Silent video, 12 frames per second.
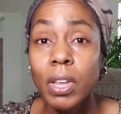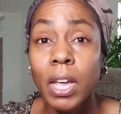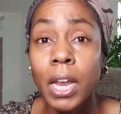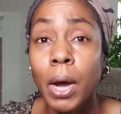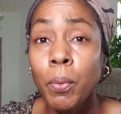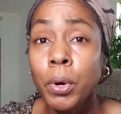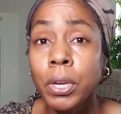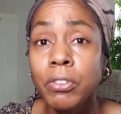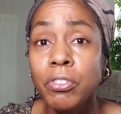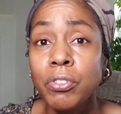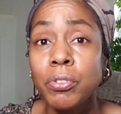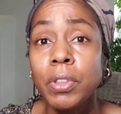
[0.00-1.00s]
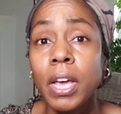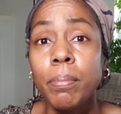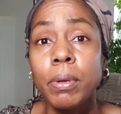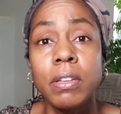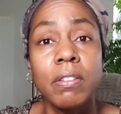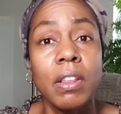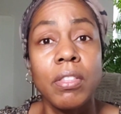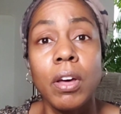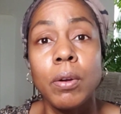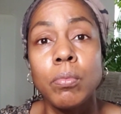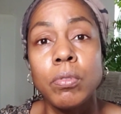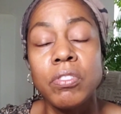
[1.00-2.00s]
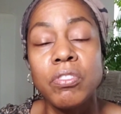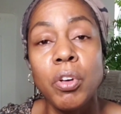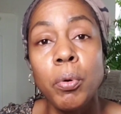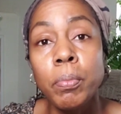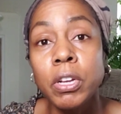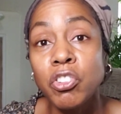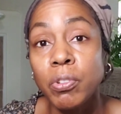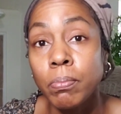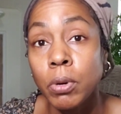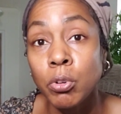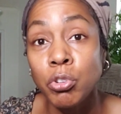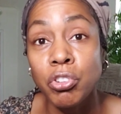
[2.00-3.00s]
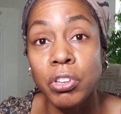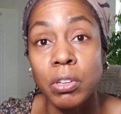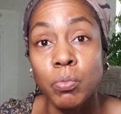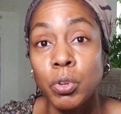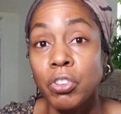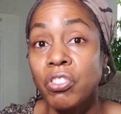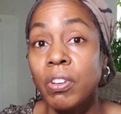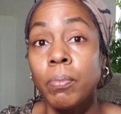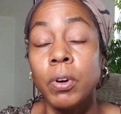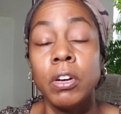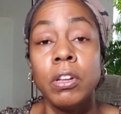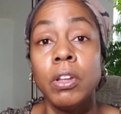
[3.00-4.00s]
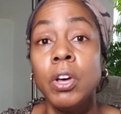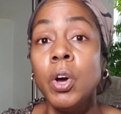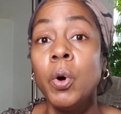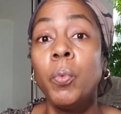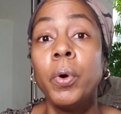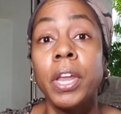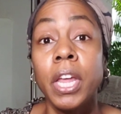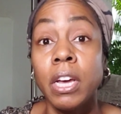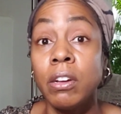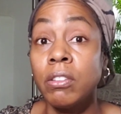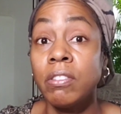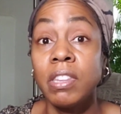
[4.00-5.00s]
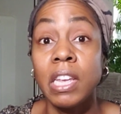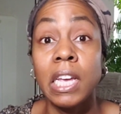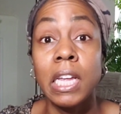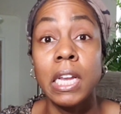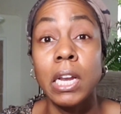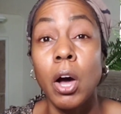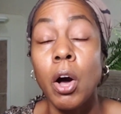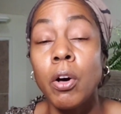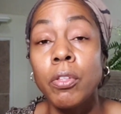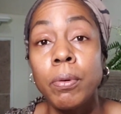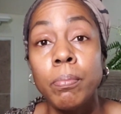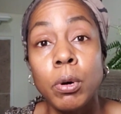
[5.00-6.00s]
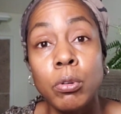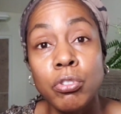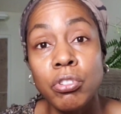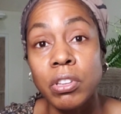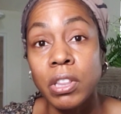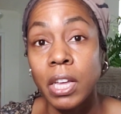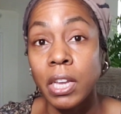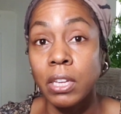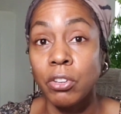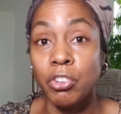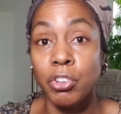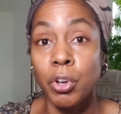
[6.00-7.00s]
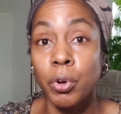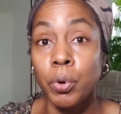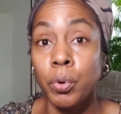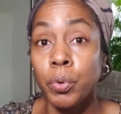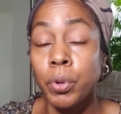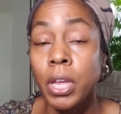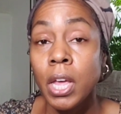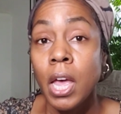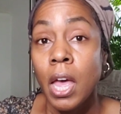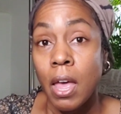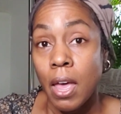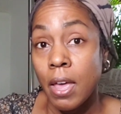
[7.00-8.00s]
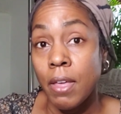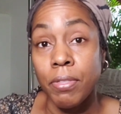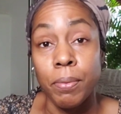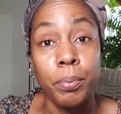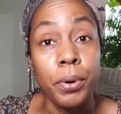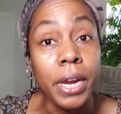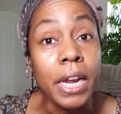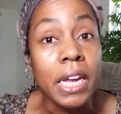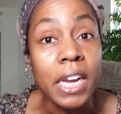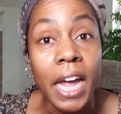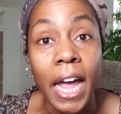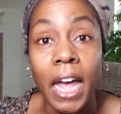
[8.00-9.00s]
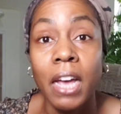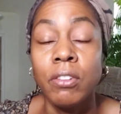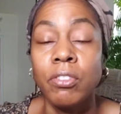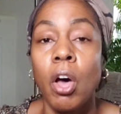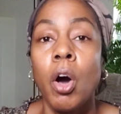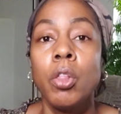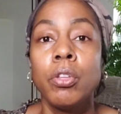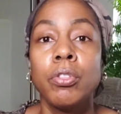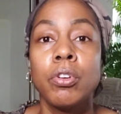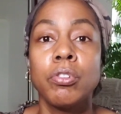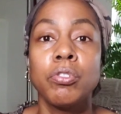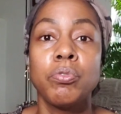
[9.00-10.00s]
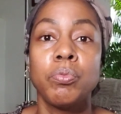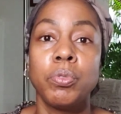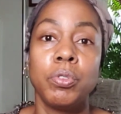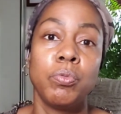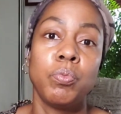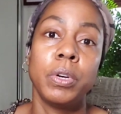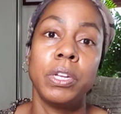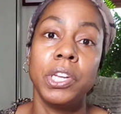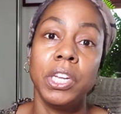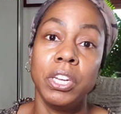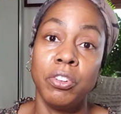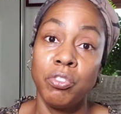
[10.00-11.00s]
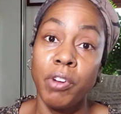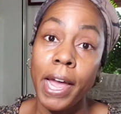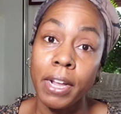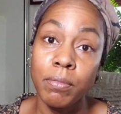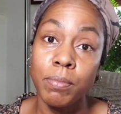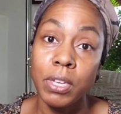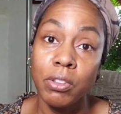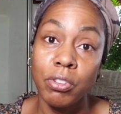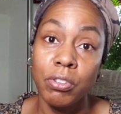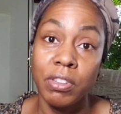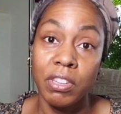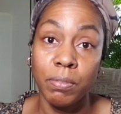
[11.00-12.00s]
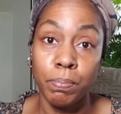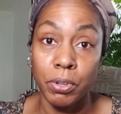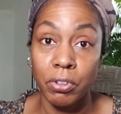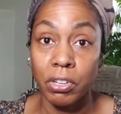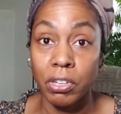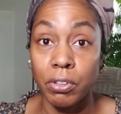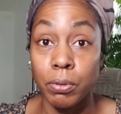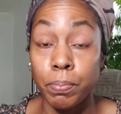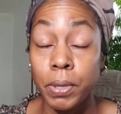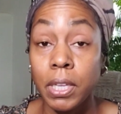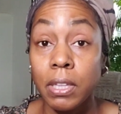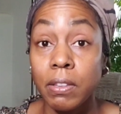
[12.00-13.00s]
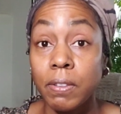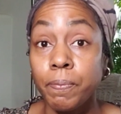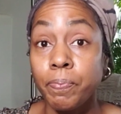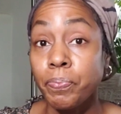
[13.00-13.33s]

And I wanted to do that because I thought it was so much emotion, which some, someone uh, L said, all the motion that it showed and the praying hands, all of those was what attracted me to this particular piece.